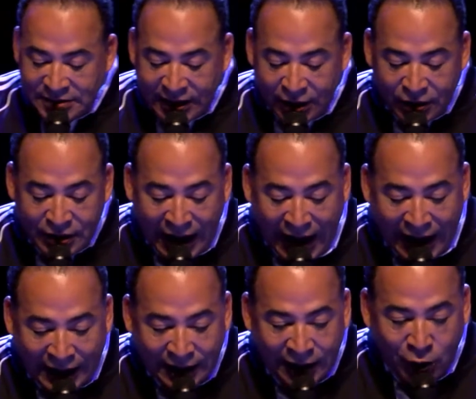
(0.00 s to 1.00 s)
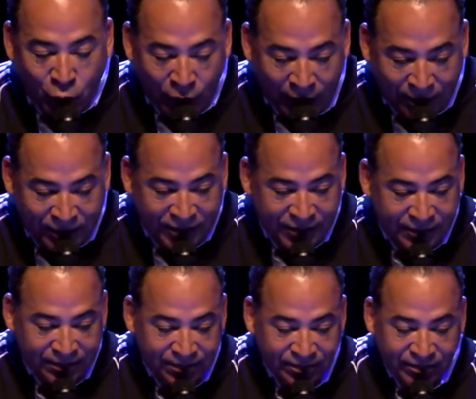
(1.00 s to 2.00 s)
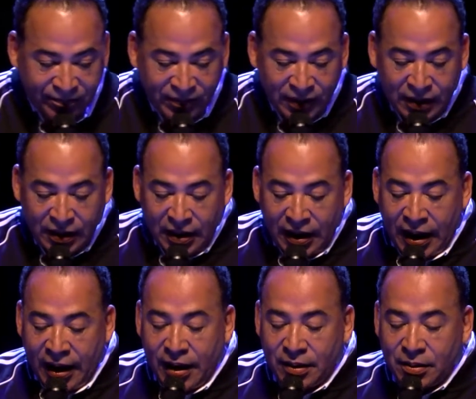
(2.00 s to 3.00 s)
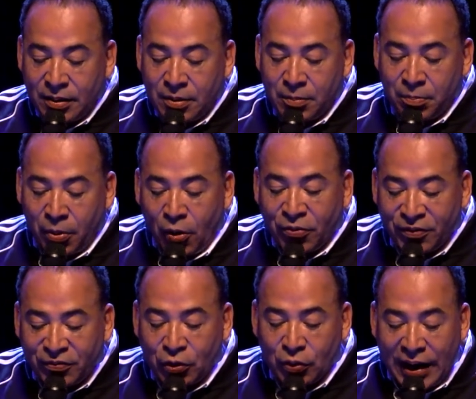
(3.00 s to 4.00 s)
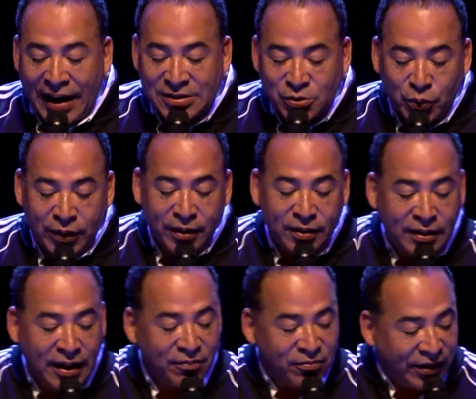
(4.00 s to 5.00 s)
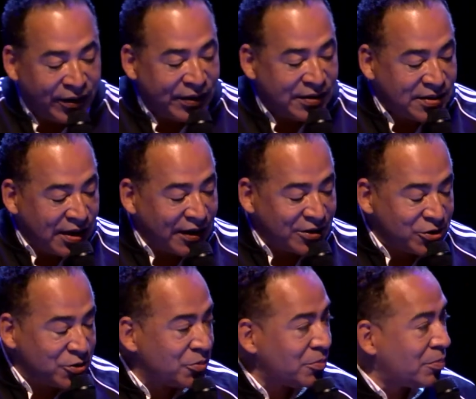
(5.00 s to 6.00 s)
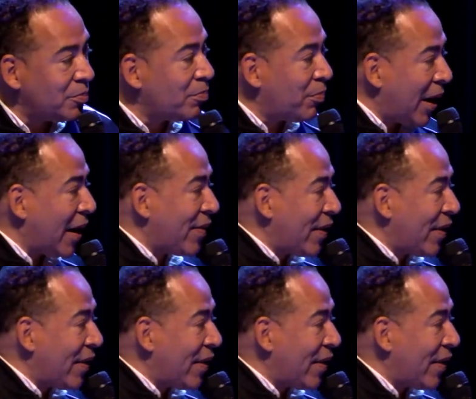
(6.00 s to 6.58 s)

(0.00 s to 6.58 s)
they are not equipped. And both of you last week got very touched by